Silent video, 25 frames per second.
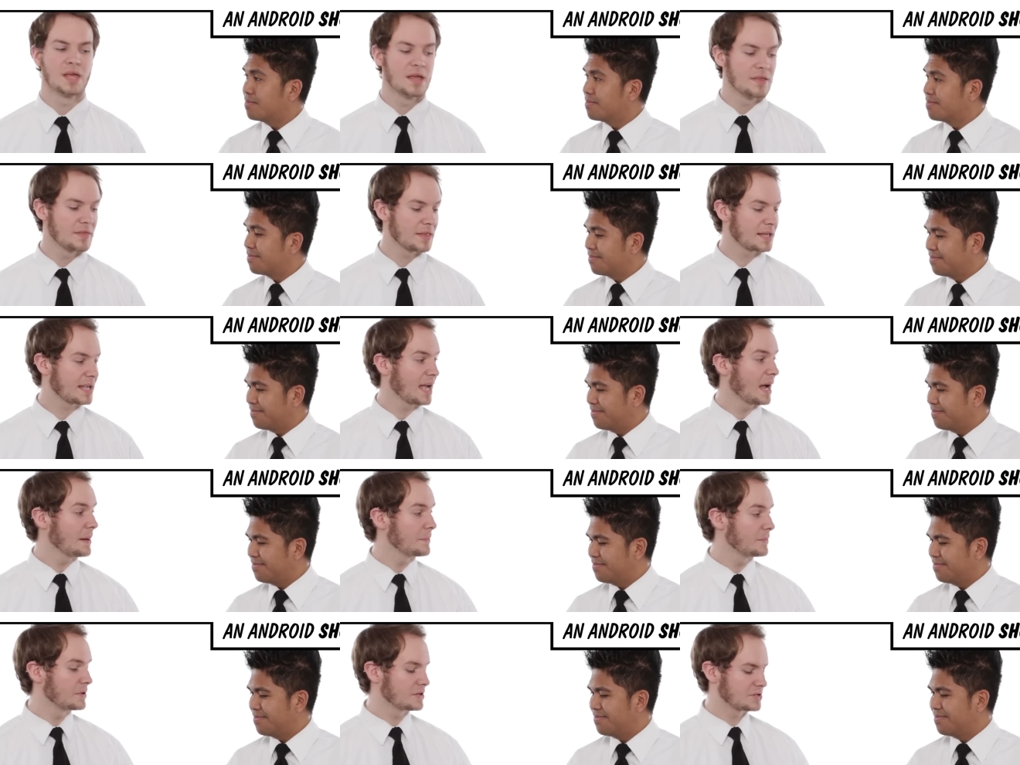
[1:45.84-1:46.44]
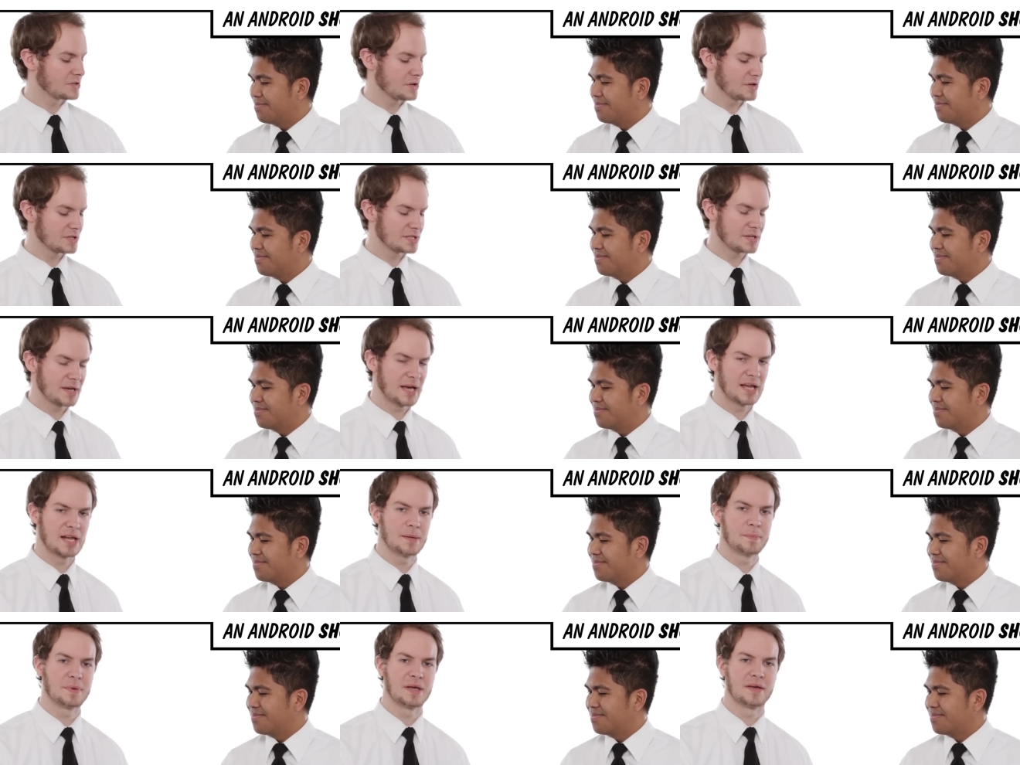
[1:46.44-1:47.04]
Speaker 1: The camera's also
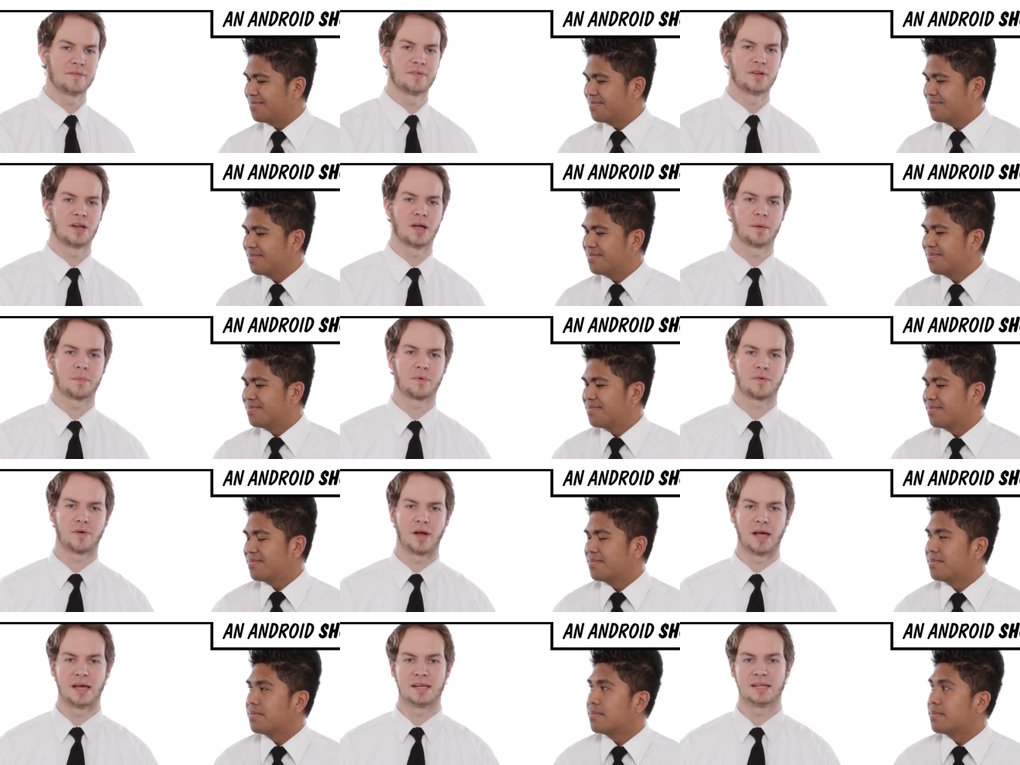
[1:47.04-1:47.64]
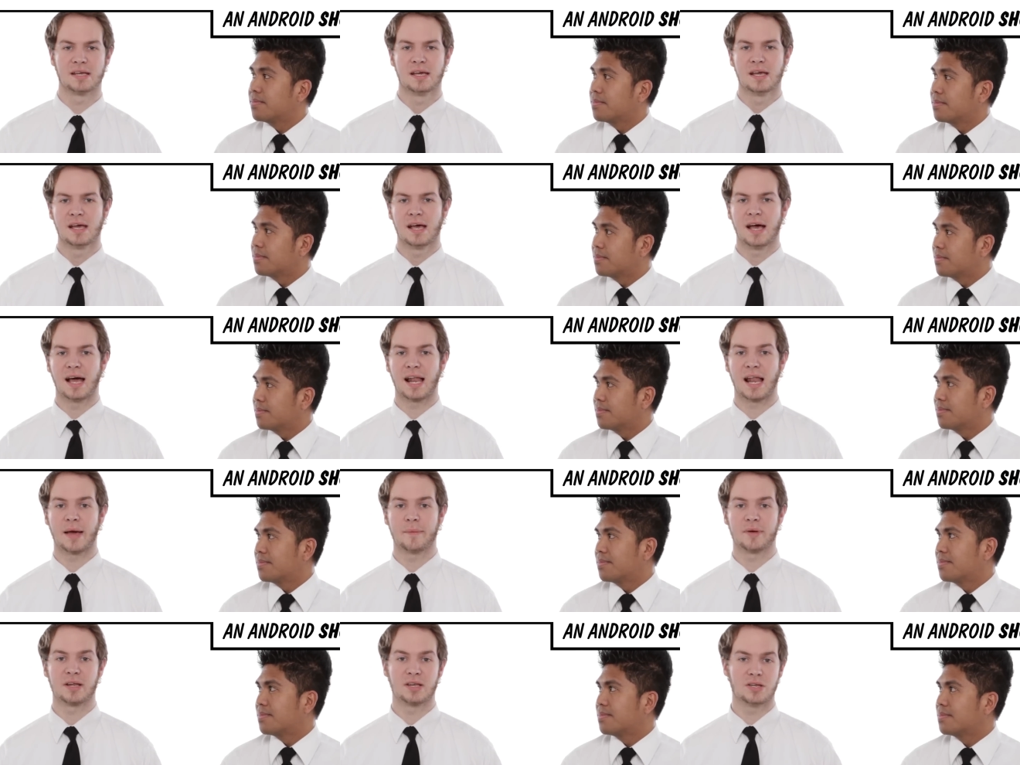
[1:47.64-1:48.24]
had a bit of an upgrade,
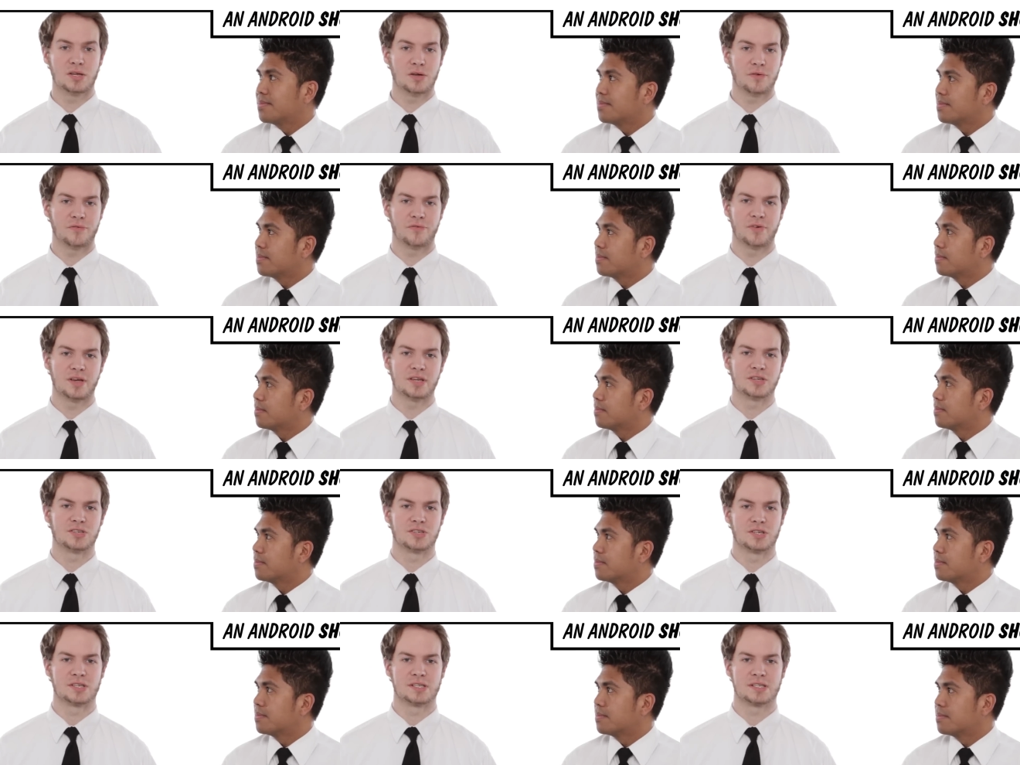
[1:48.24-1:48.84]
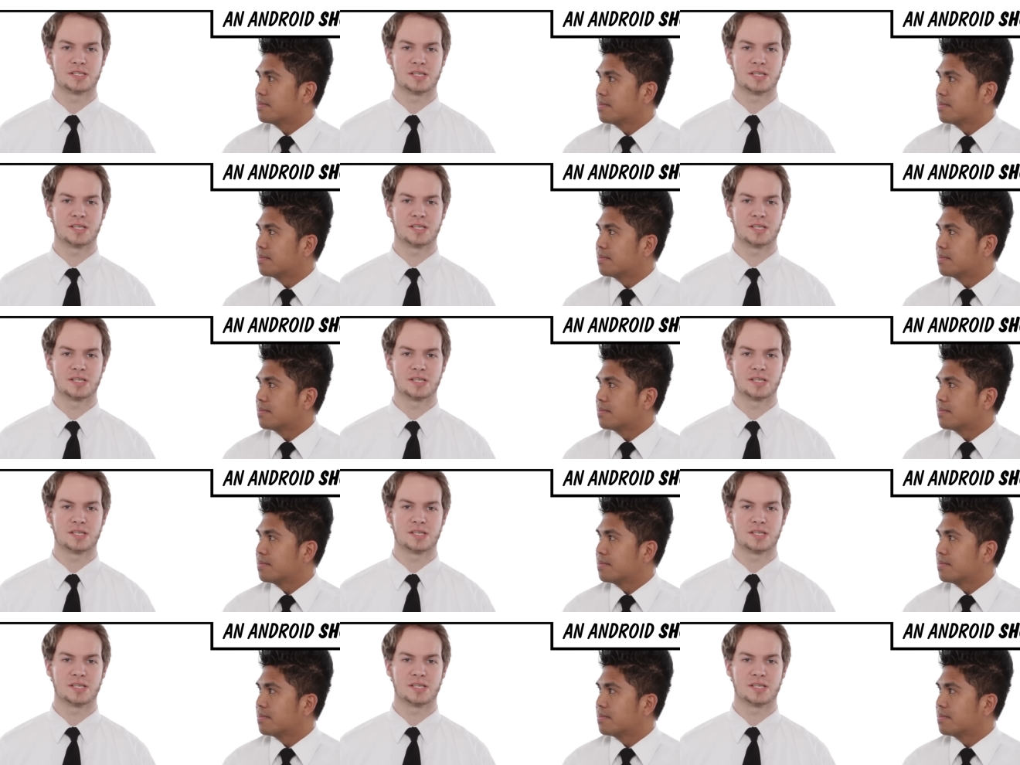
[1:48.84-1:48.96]
allowing new features